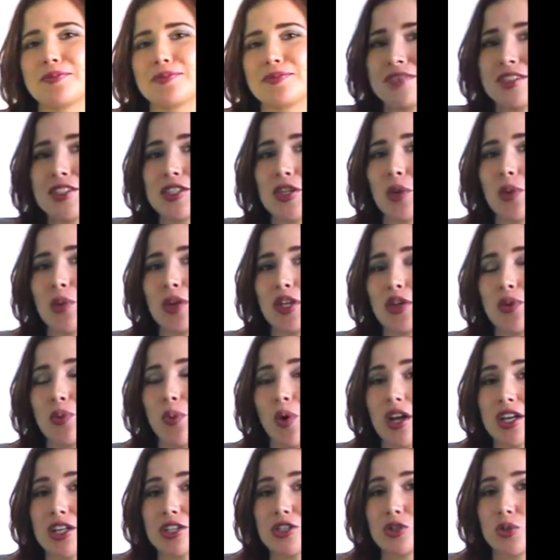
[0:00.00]
So when you
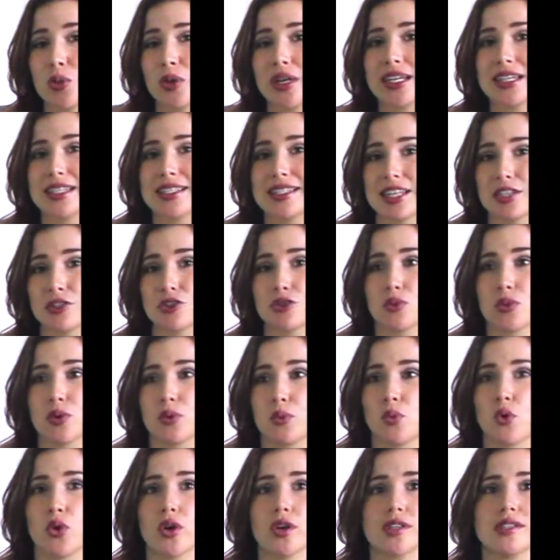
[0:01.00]
want to join Essential
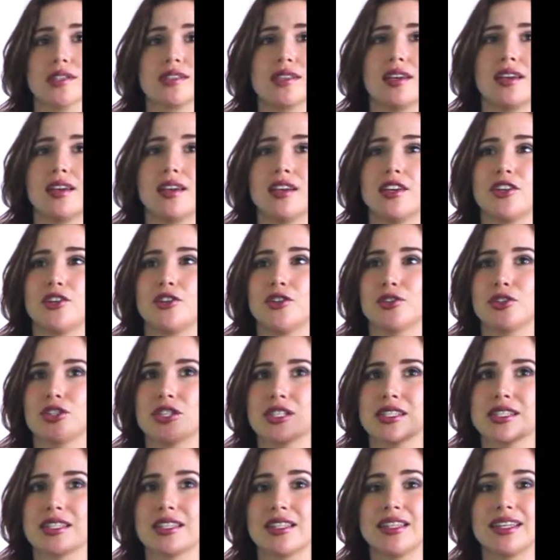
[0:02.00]
Rewards, you'll
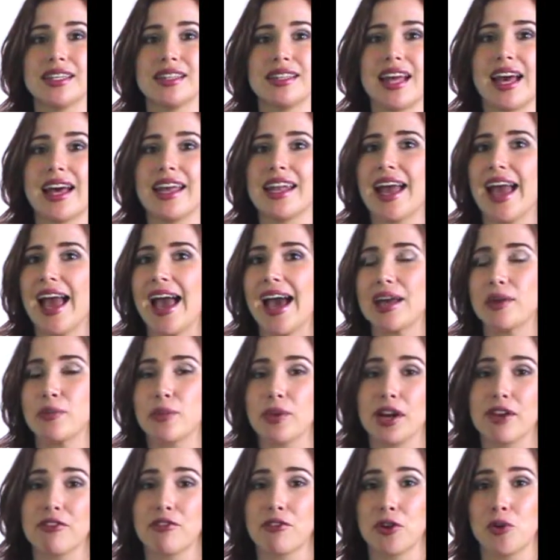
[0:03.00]
just click that, add
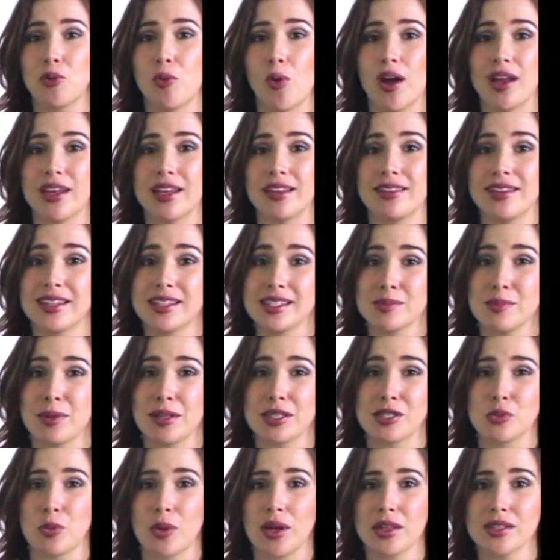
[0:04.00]
whatever you want in this
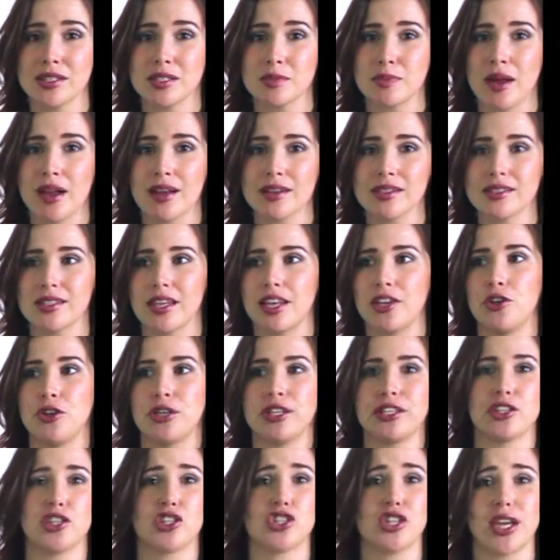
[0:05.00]
month's wellness box, and you
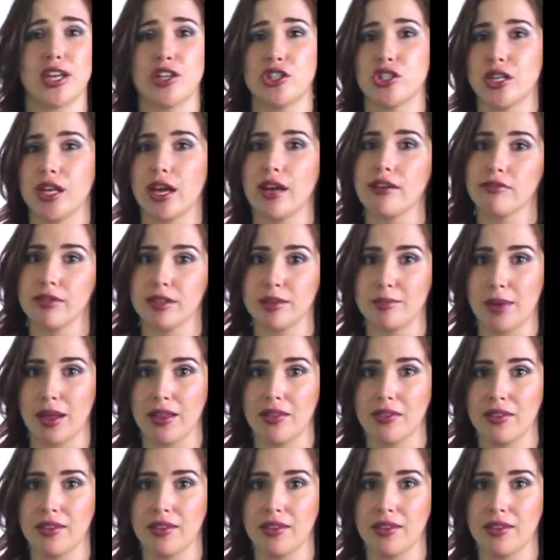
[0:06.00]
get to change it every month.